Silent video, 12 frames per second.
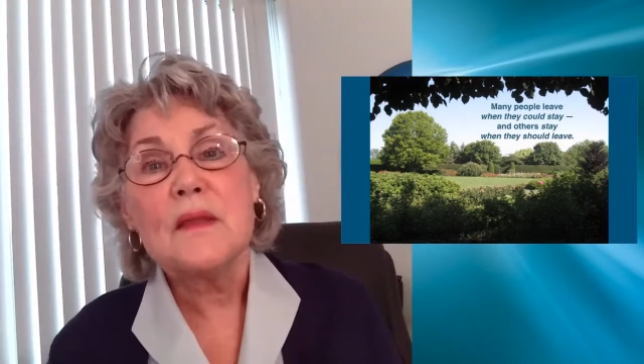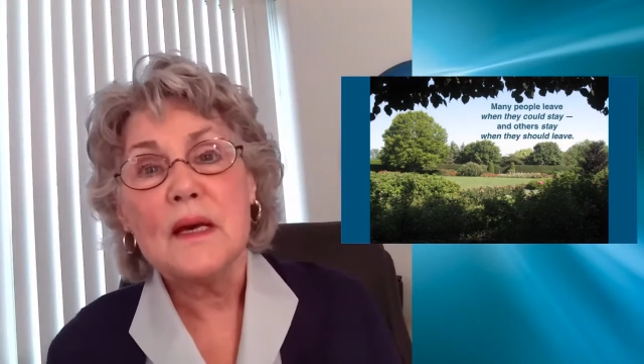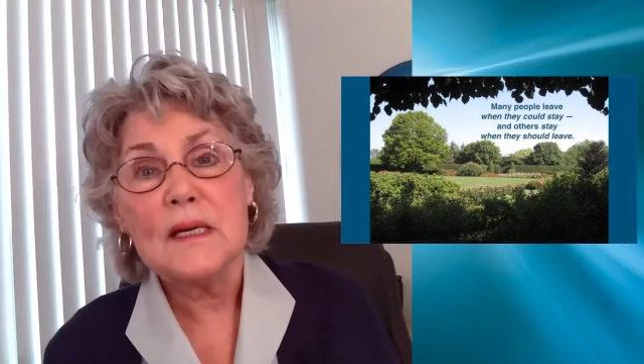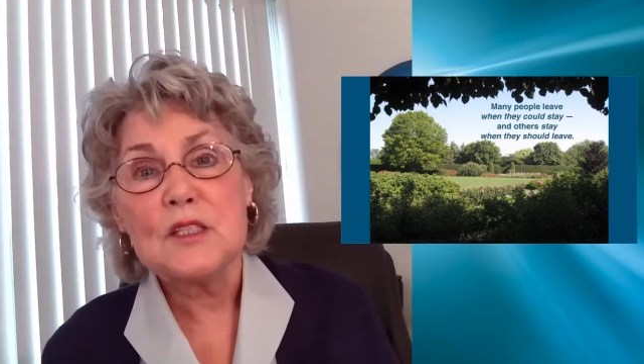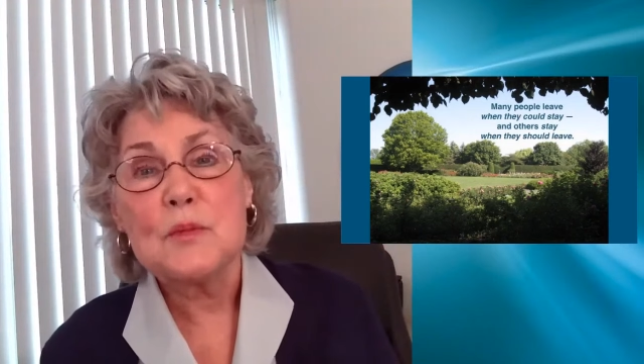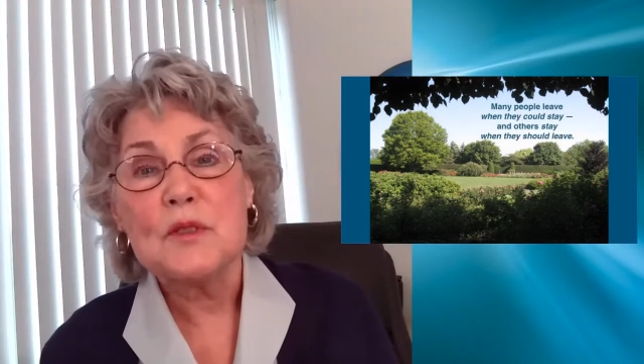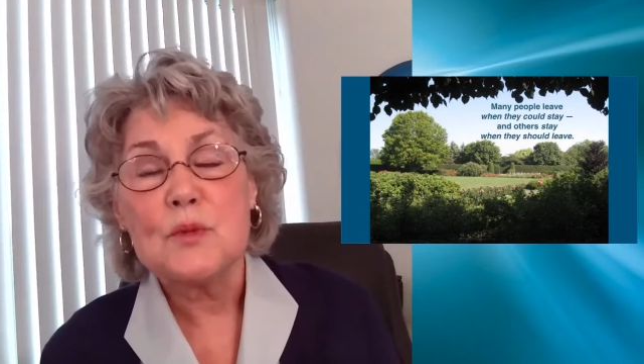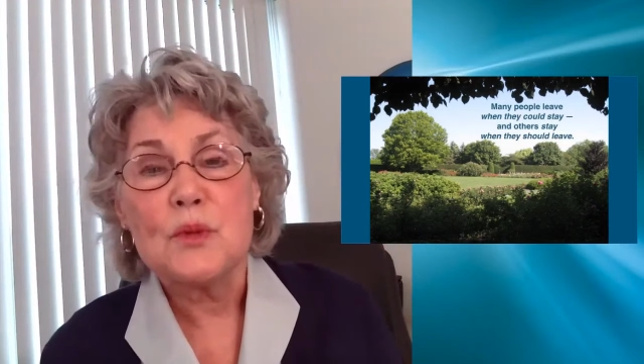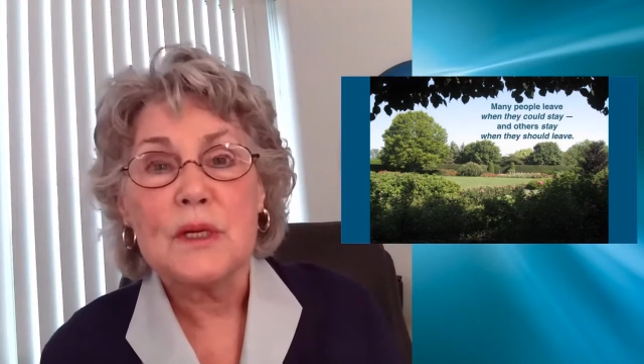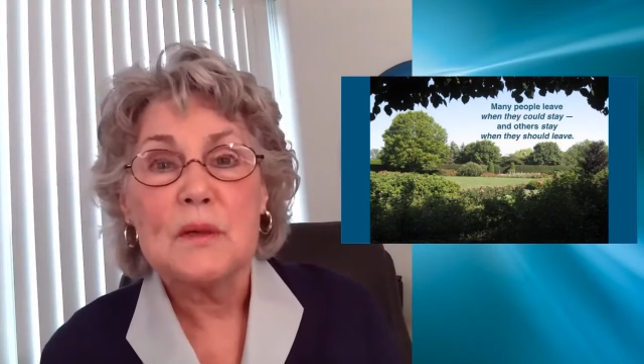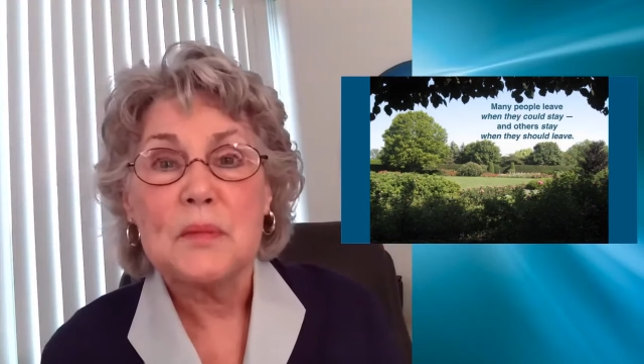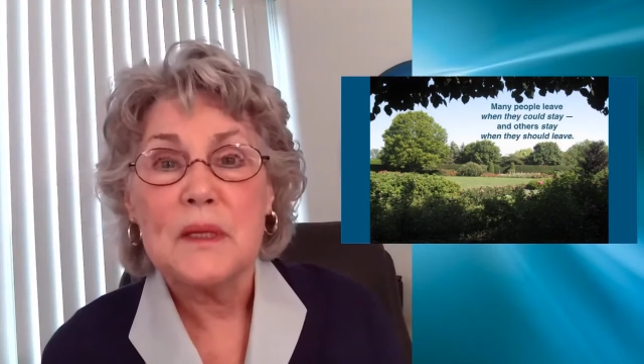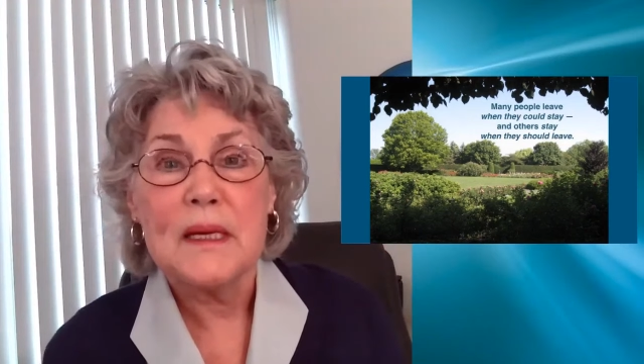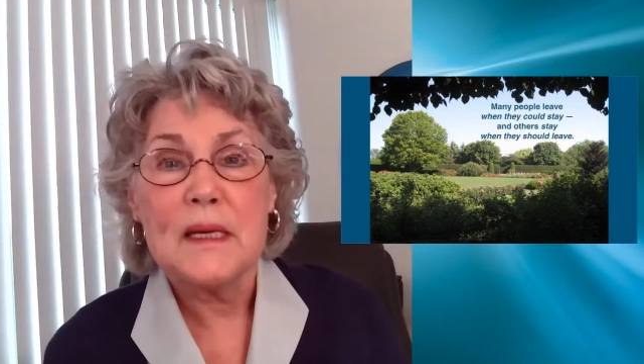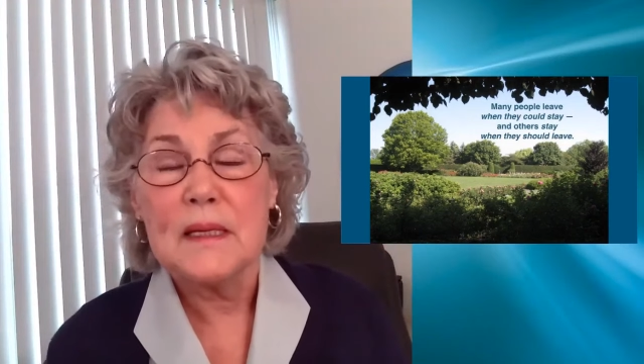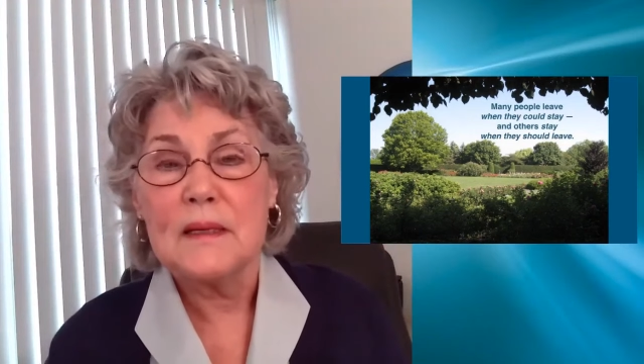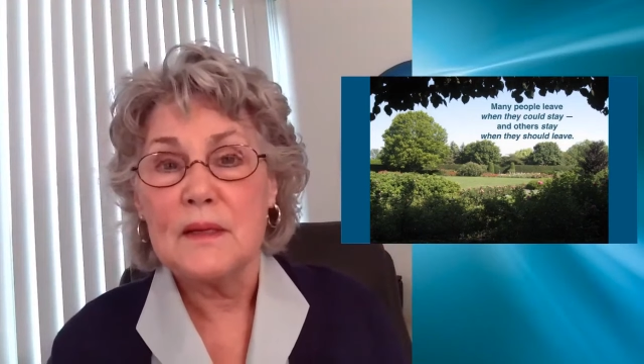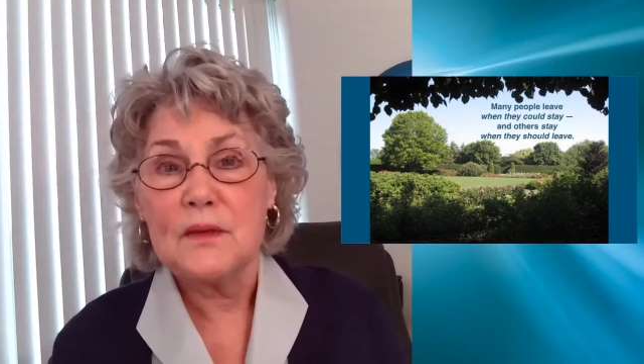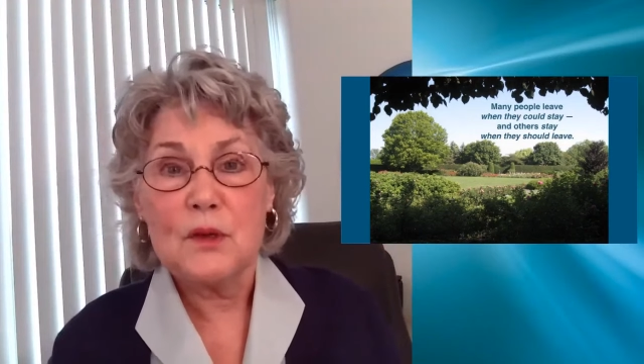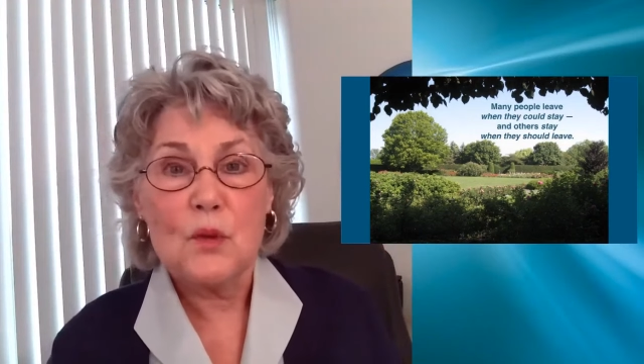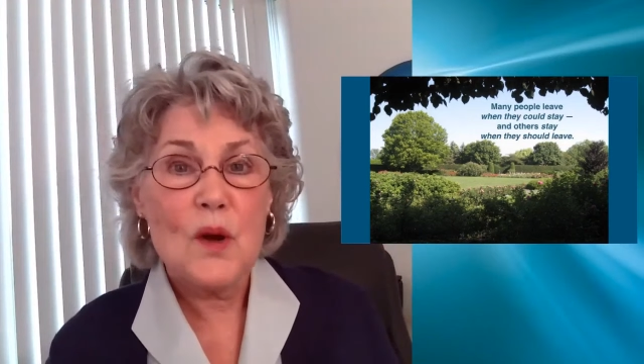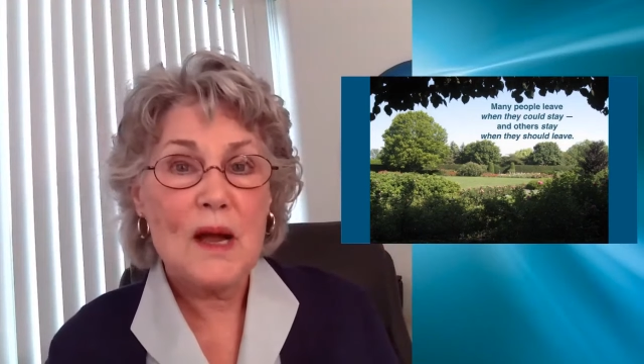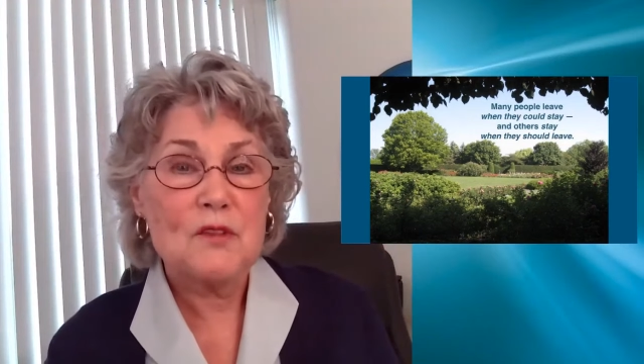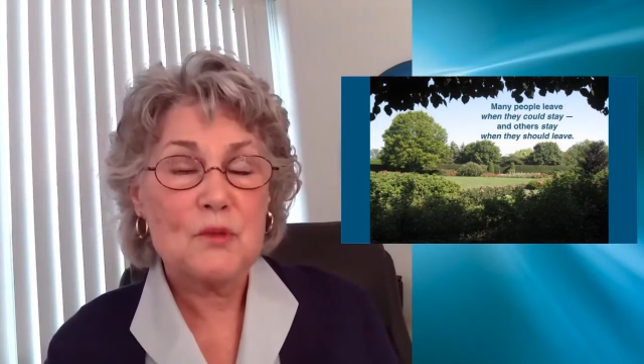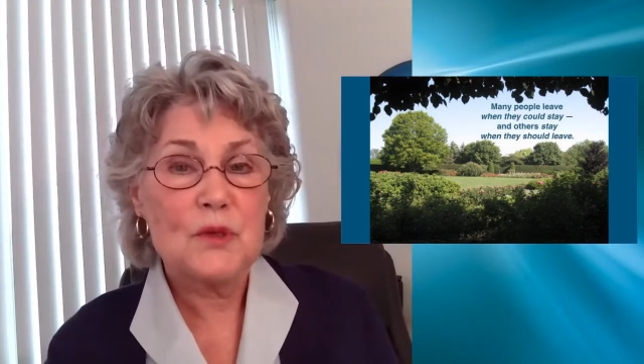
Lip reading: The husbands were complaining that their wives